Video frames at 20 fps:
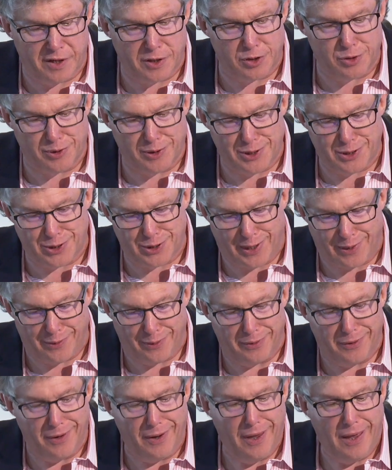eventually
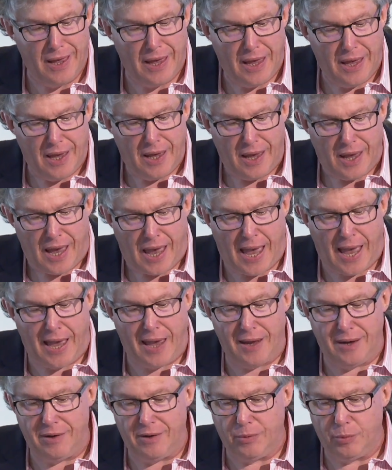settled,
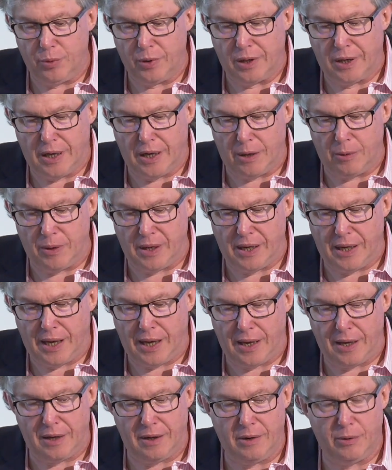and would carry
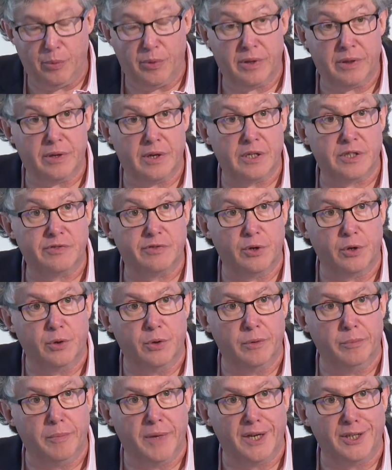Canada with us for
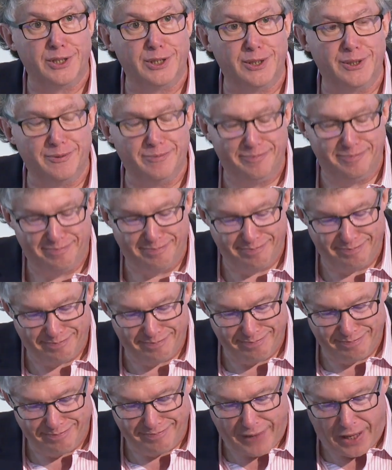good measure.
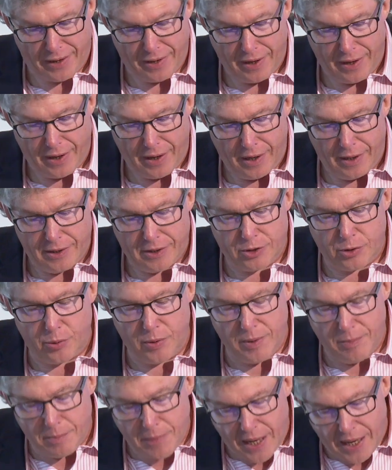To
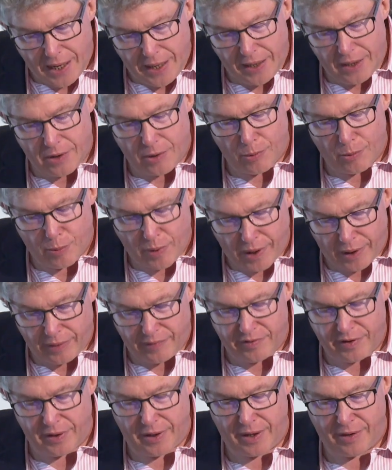remain
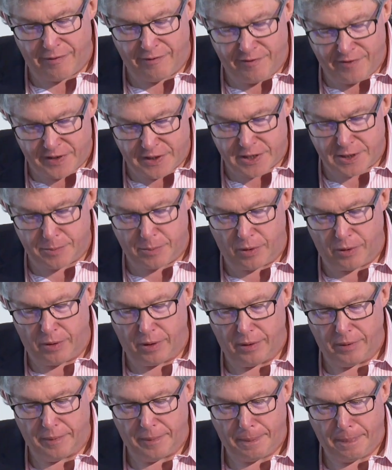relevant and
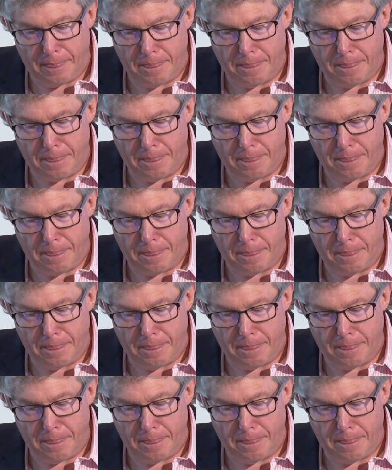visible,